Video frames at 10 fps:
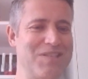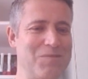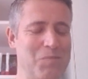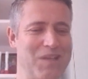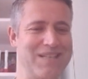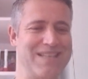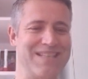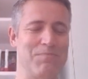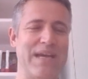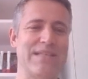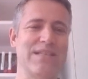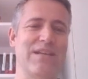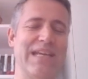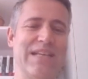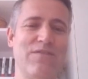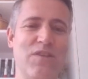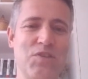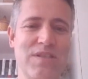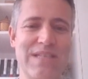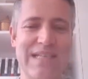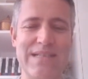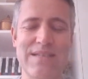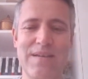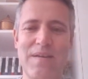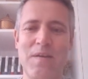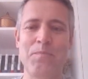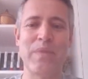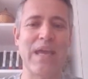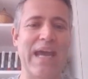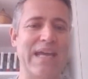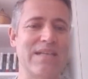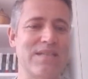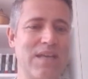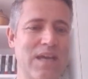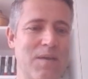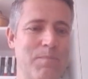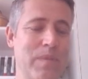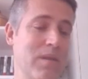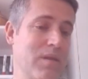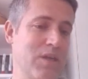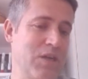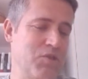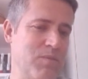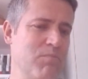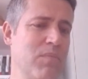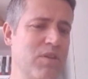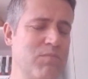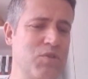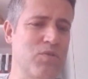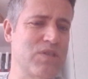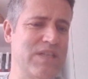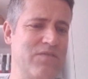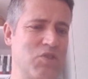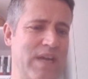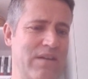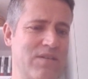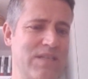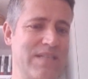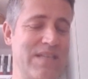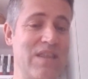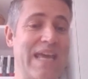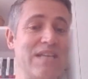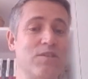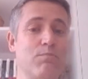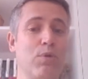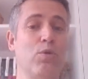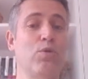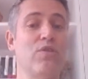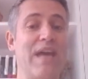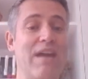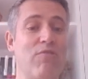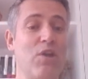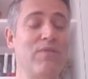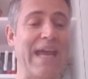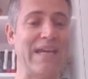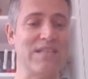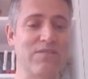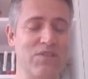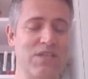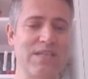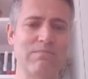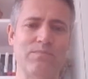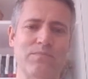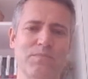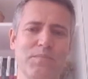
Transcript: the system where the system has inefficiencies. And, the majority of charities, they support their own activity